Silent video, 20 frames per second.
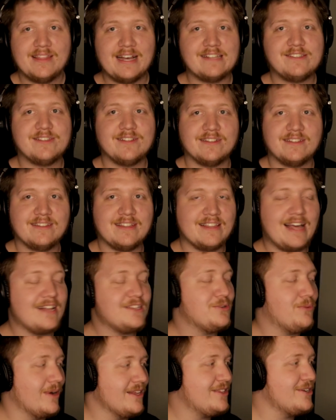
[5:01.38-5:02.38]
That's
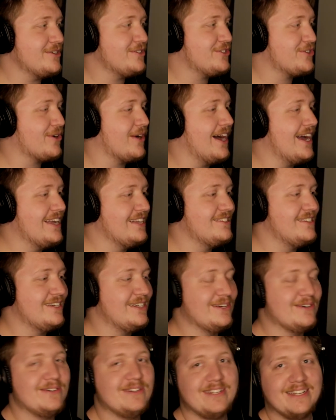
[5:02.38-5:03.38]
what they're trying to
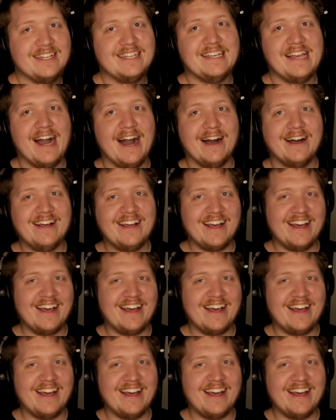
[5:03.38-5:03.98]
do. Yeah.